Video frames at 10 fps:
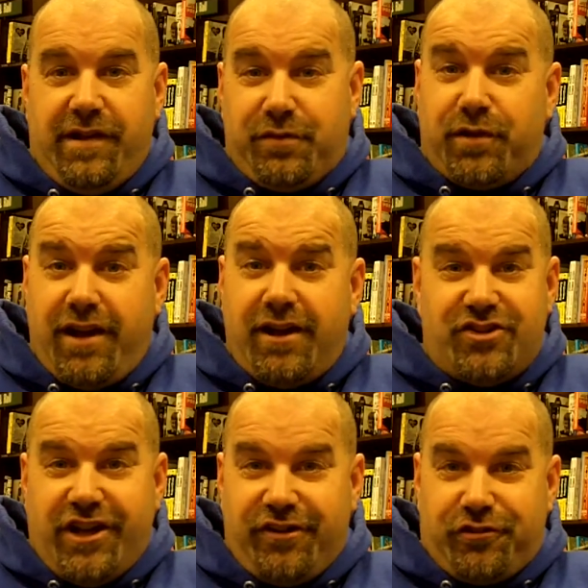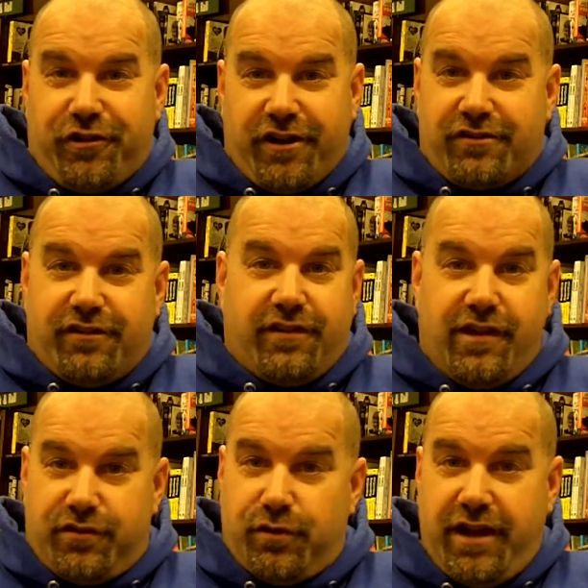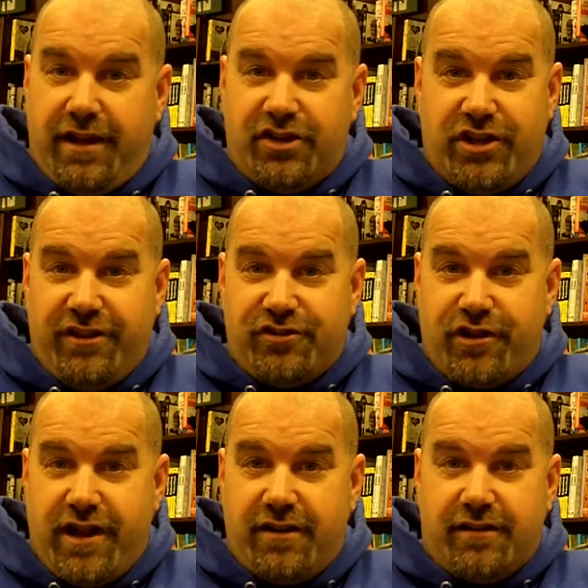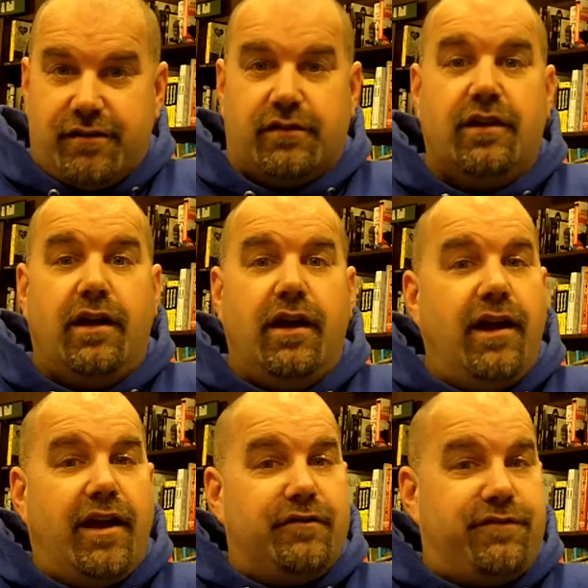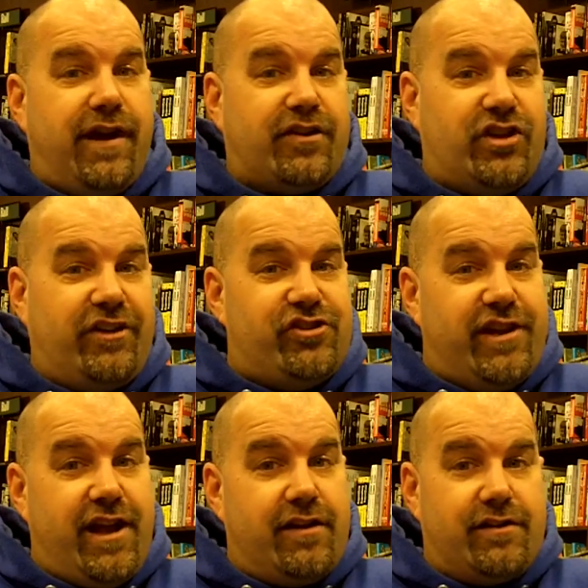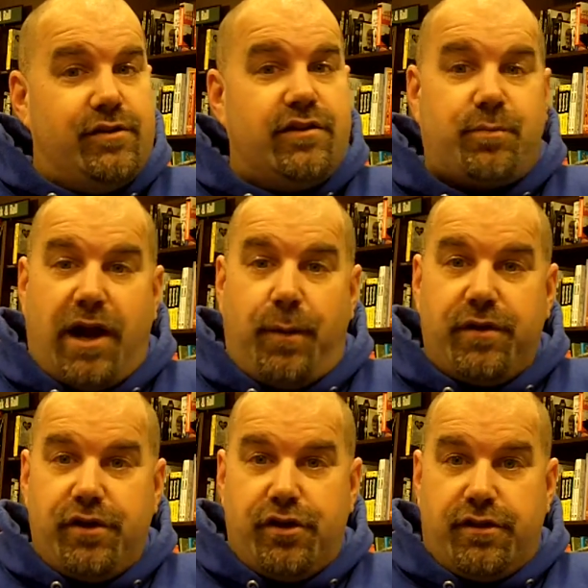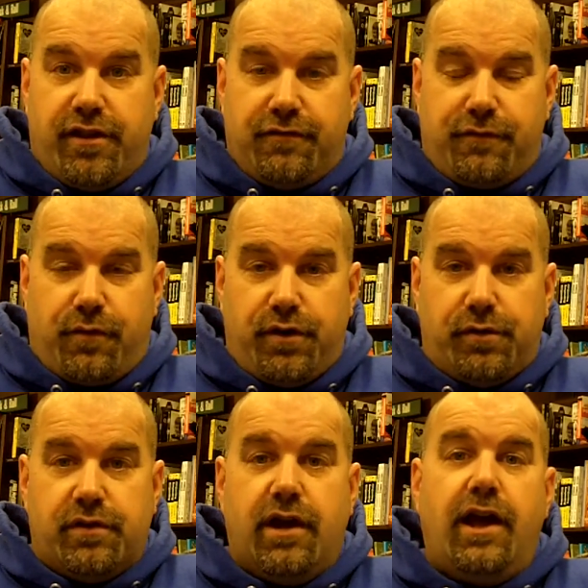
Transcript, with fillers: It's okay to change directions. It's okay to change your attitude. In fact, changing attitude is probably a good thing for you.